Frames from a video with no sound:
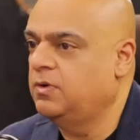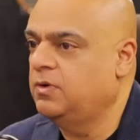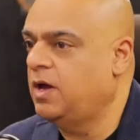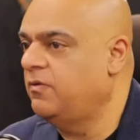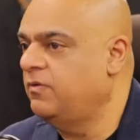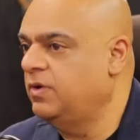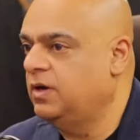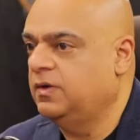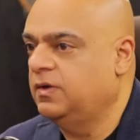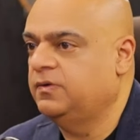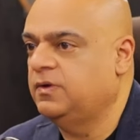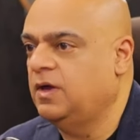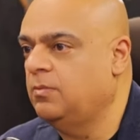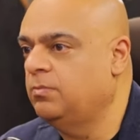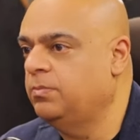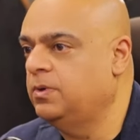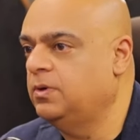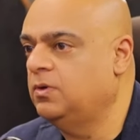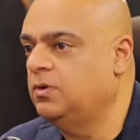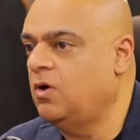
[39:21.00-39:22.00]
you have an
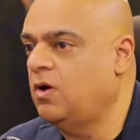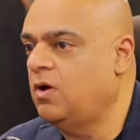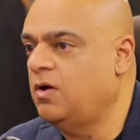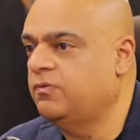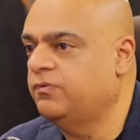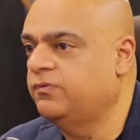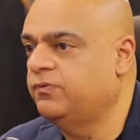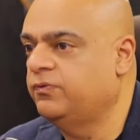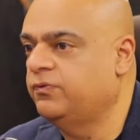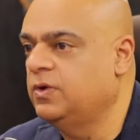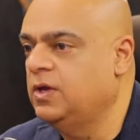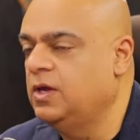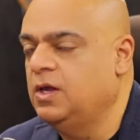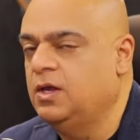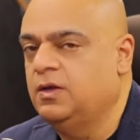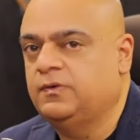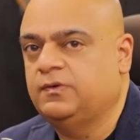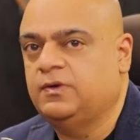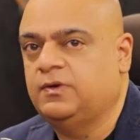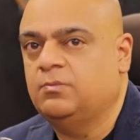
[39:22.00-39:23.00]
example of
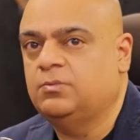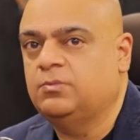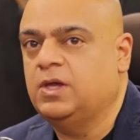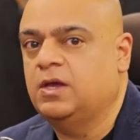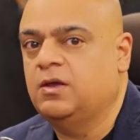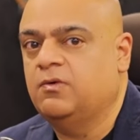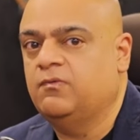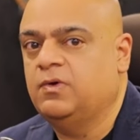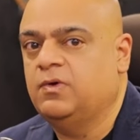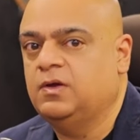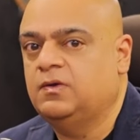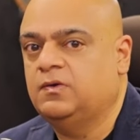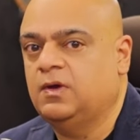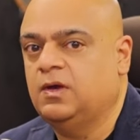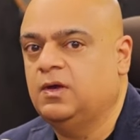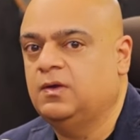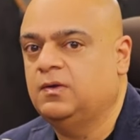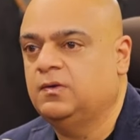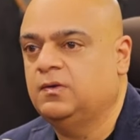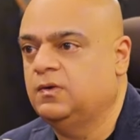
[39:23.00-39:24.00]
something which
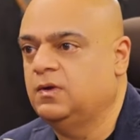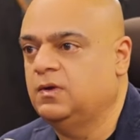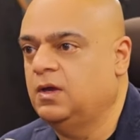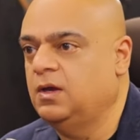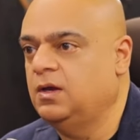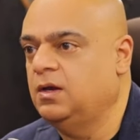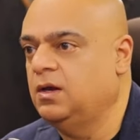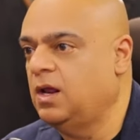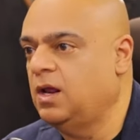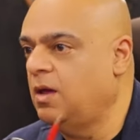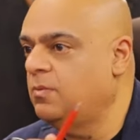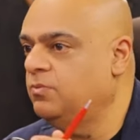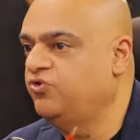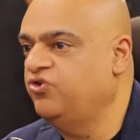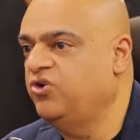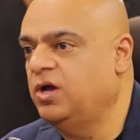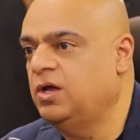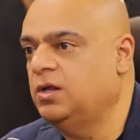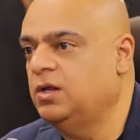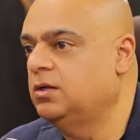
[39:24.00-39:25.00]
is in
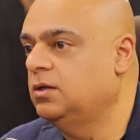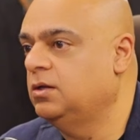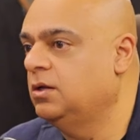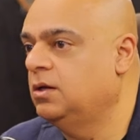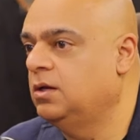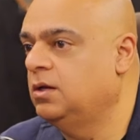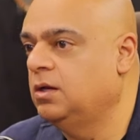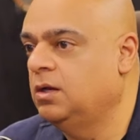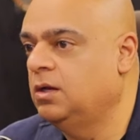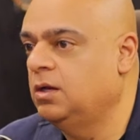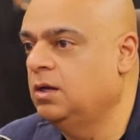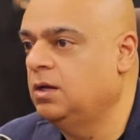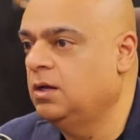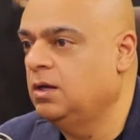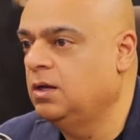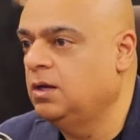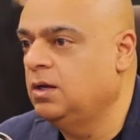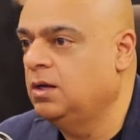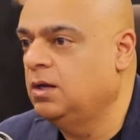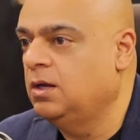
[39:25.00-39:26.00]
MJL.
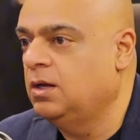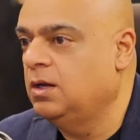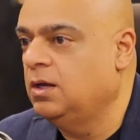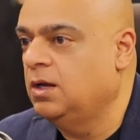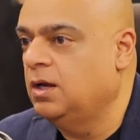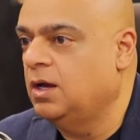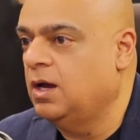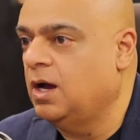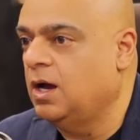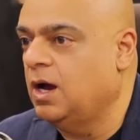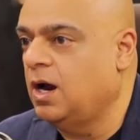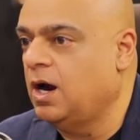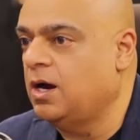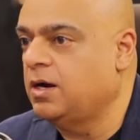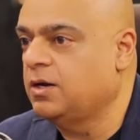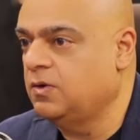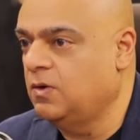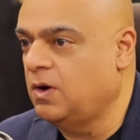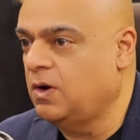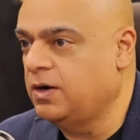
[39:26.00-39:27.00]
Yes, you will
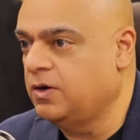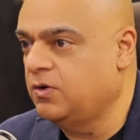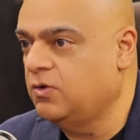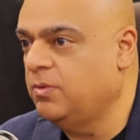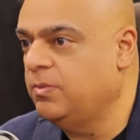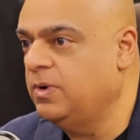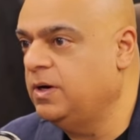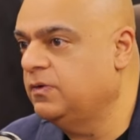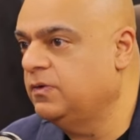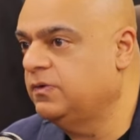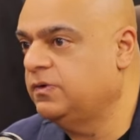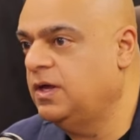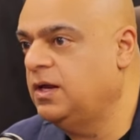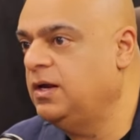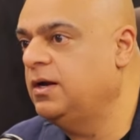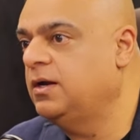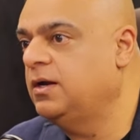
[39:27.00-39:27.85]
are get you, Are you premium. able to sell